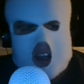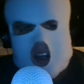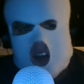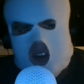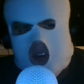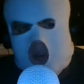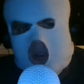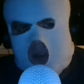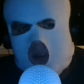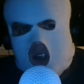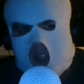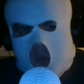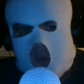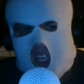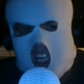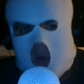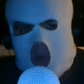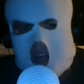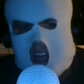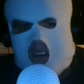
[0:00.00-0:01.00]
You
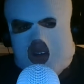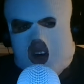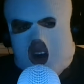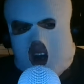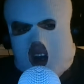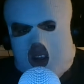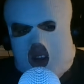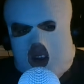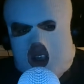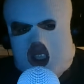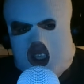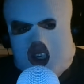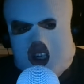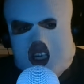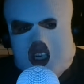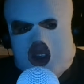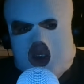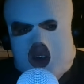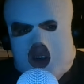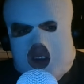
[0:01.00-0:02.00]
usually wait for others to
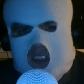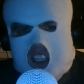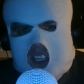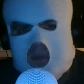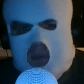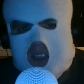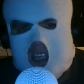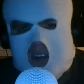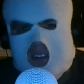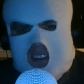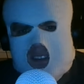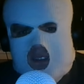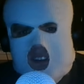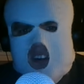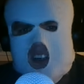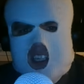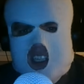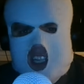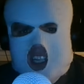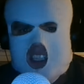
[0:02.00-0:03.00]
introduce themselves
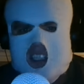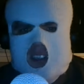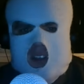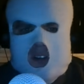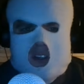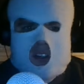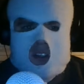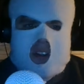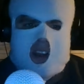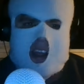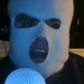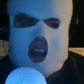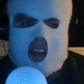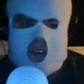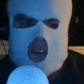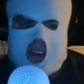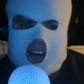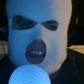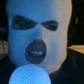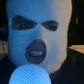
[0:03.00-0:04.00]
first at social
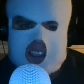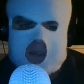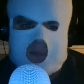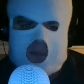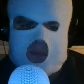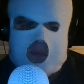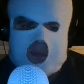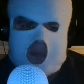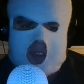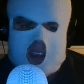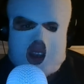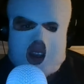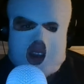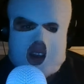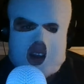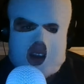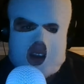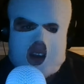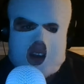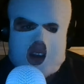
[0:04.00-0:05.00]
gatherings.
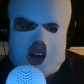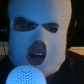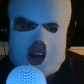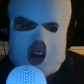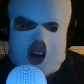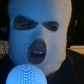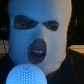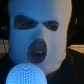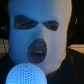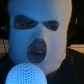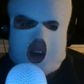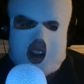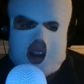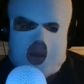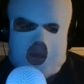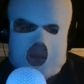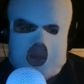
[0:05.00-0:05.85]
Agree.